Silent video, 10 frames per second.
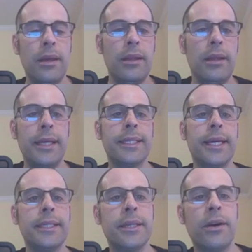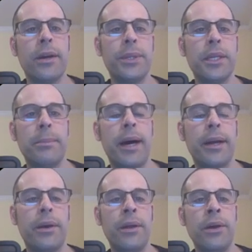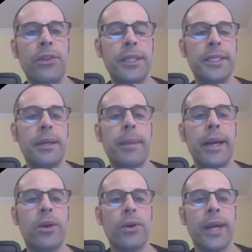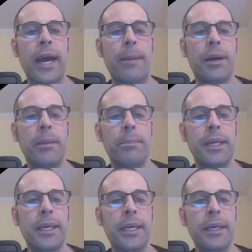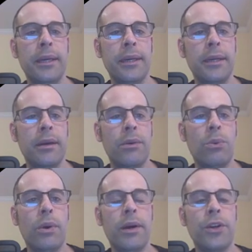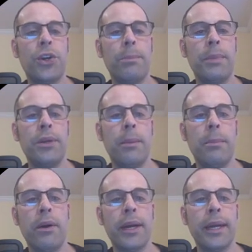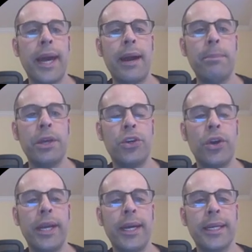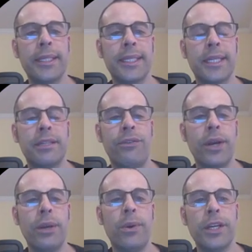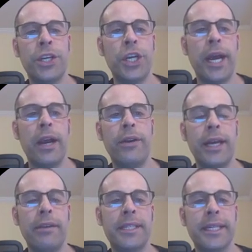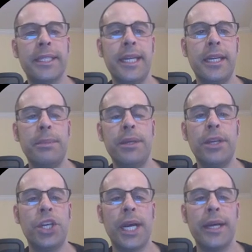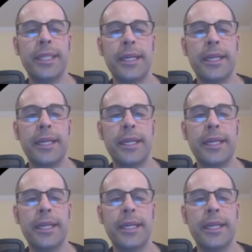Let's get started with the model. This is a microcap company, 100 million market cap. They're trading at 641 a share and they have 16 million shares